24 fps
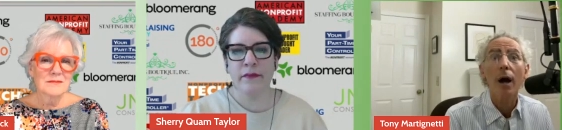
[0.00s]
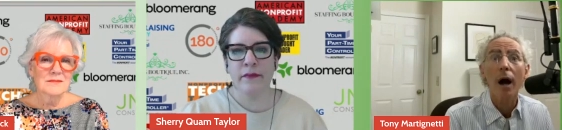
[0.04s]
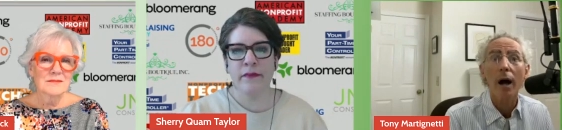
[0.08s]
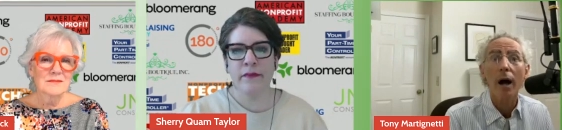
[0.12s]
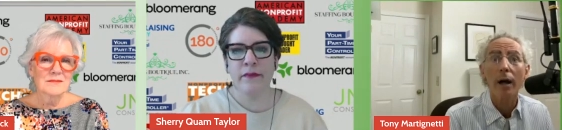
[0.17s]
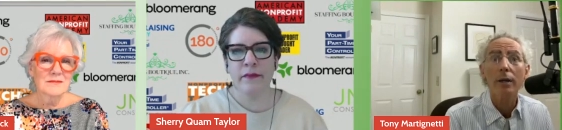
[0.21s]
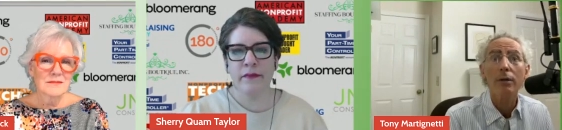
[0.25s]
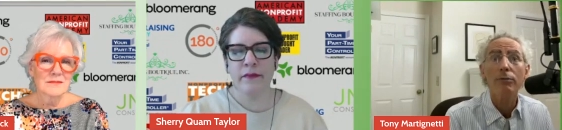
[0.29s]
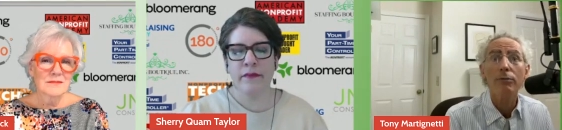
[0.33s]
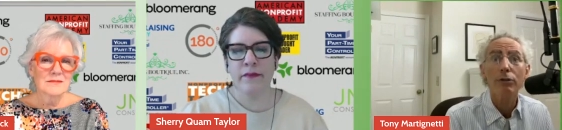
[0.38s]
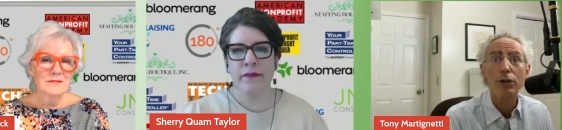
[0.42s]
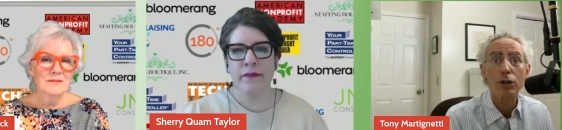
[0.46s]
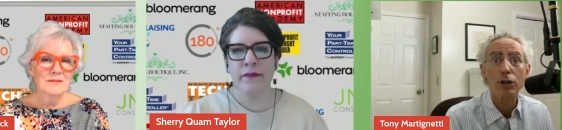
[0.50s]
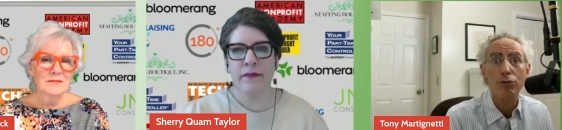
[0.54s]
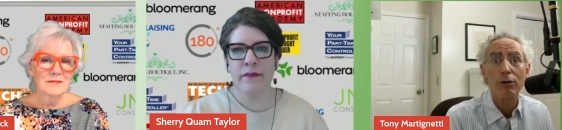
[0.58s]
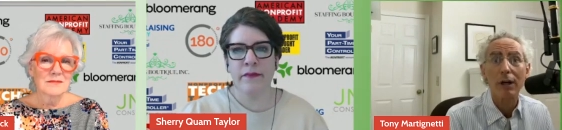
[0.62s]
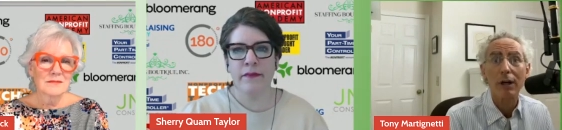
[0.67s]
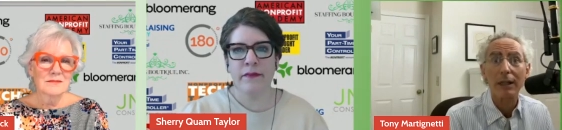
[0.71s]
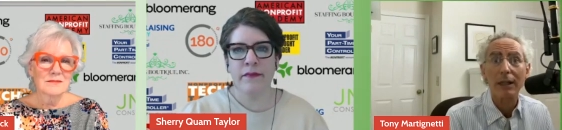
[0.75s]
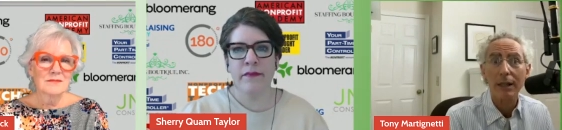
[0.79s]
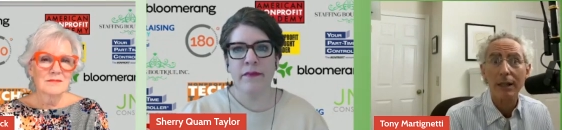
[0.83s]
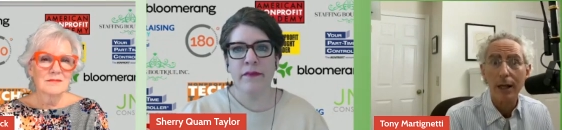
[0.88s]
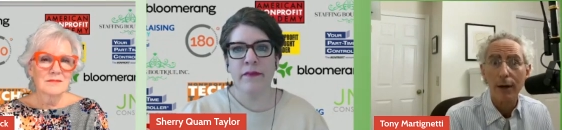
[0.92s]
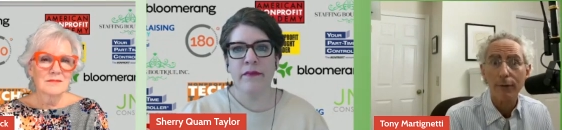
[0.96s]

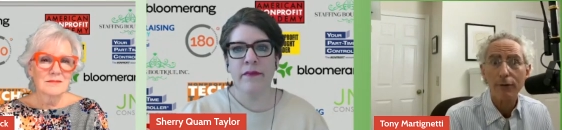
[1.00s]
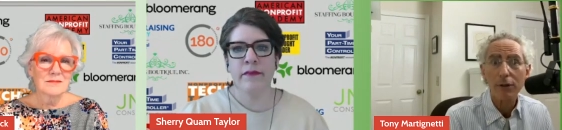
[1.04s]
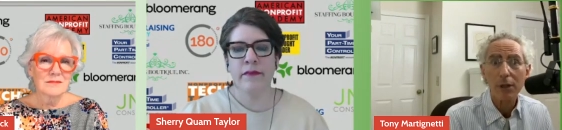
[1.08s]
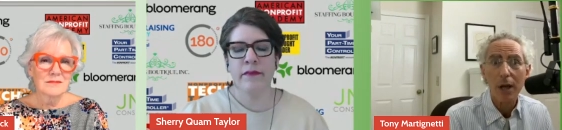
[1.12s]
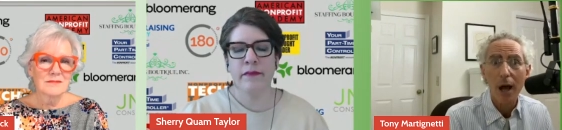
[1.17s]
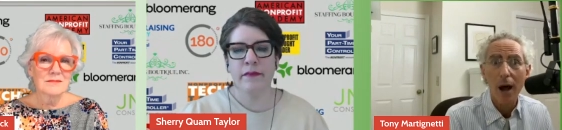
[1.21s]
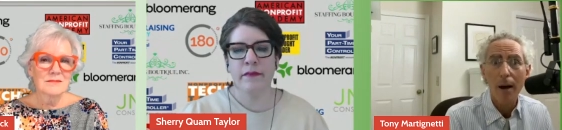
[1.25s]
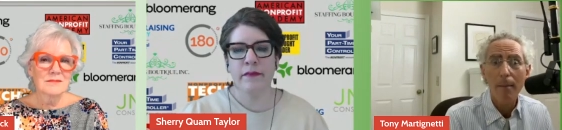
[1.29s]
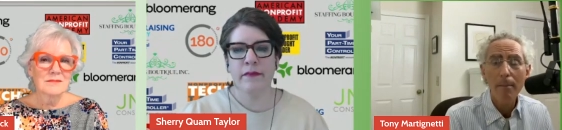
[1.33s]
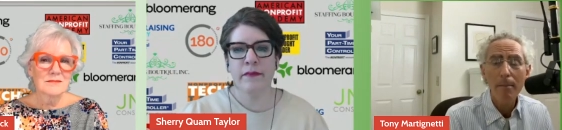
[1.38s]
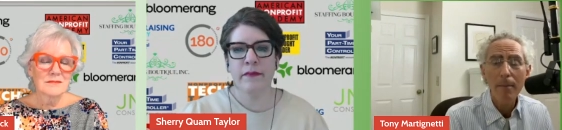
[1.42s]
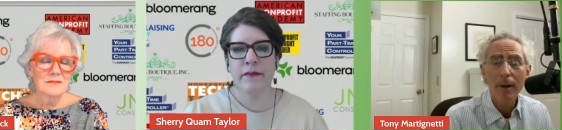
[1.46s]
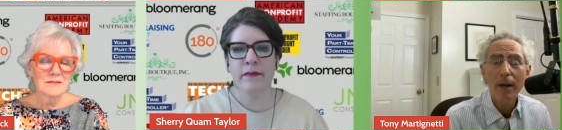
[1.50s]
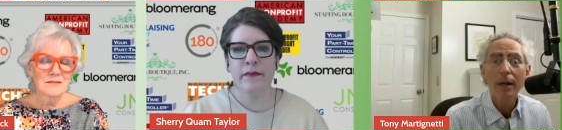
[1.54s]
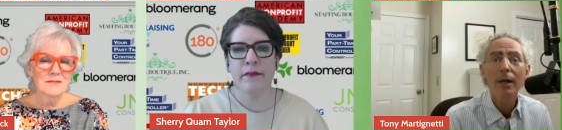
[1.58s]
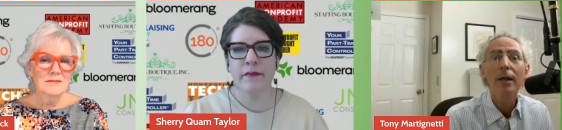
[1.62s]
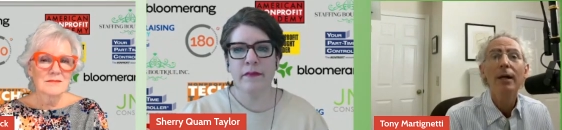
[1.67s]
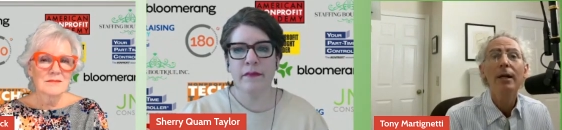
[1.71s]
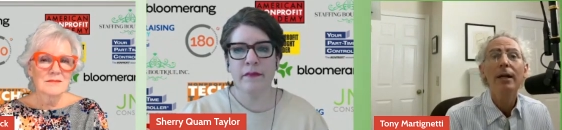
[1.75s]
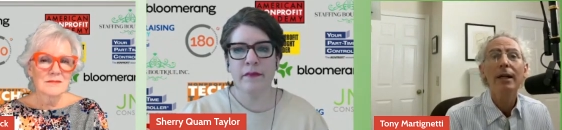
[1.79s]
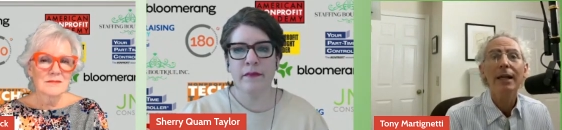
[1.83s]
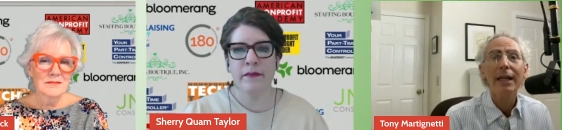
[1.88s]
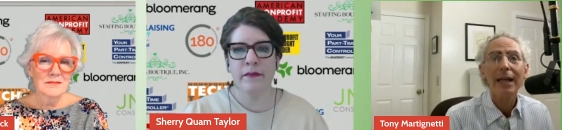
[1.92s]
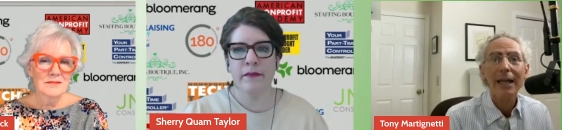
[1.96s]
Speaker 1: unrestricted gifts come
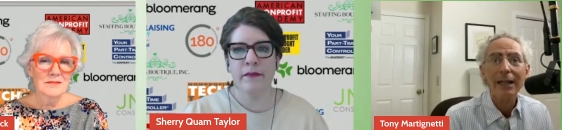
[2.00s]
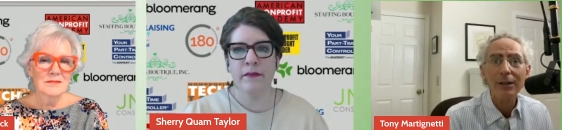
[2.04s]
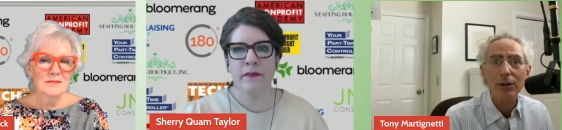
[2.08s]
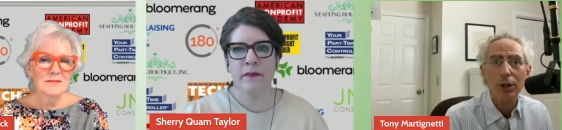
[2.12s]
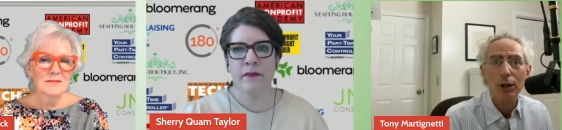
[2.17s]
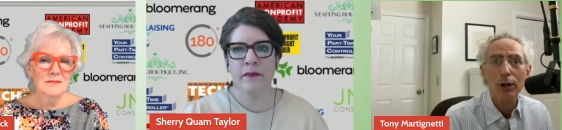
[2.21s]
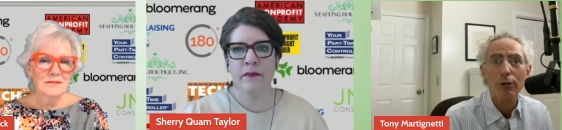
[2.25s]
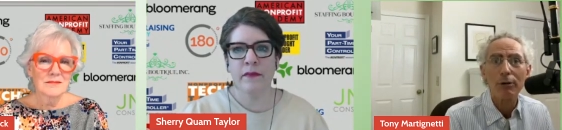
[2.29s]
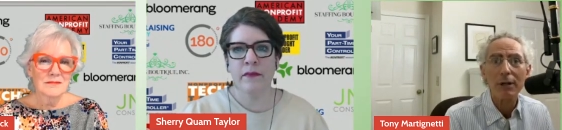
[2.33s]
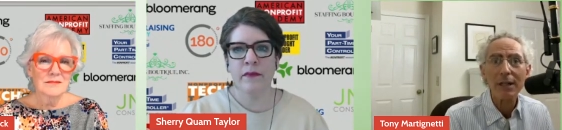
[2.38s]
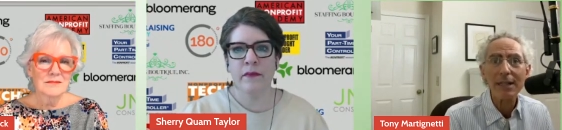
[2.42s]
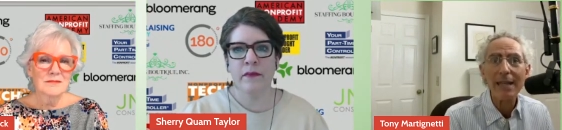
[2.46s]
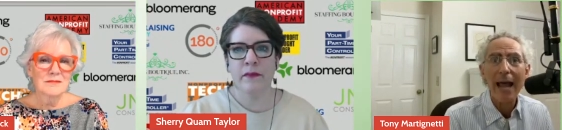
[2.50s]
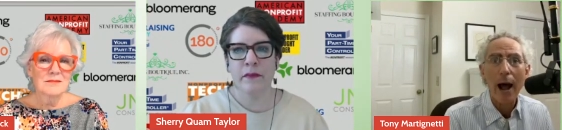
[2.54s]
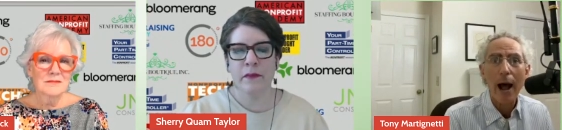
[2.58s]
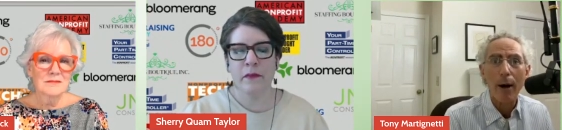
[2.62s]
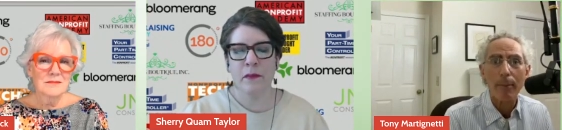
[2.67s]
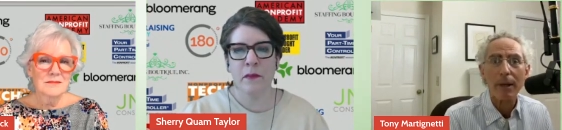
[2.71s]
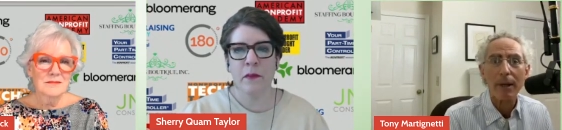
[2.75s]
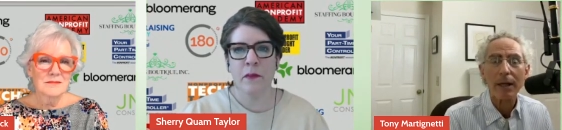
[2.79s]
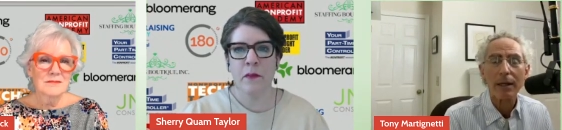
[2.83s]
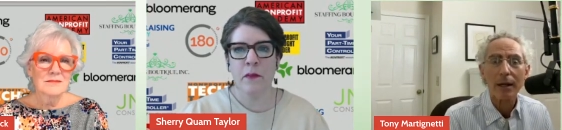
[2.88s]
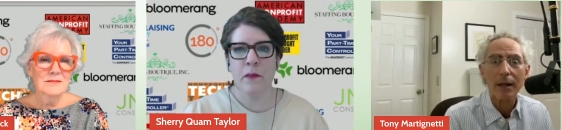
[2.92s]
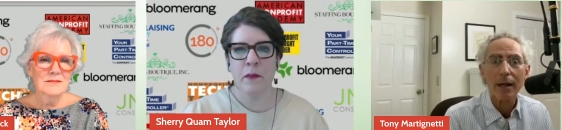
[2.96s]
into your
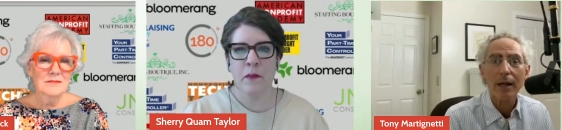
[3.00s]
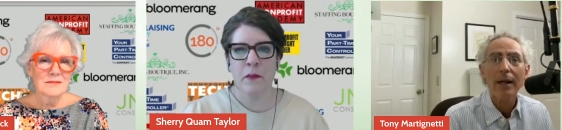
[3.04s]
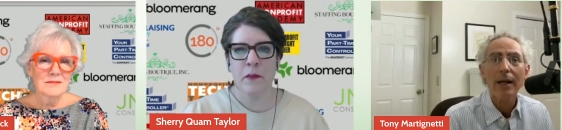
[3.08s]
endowment.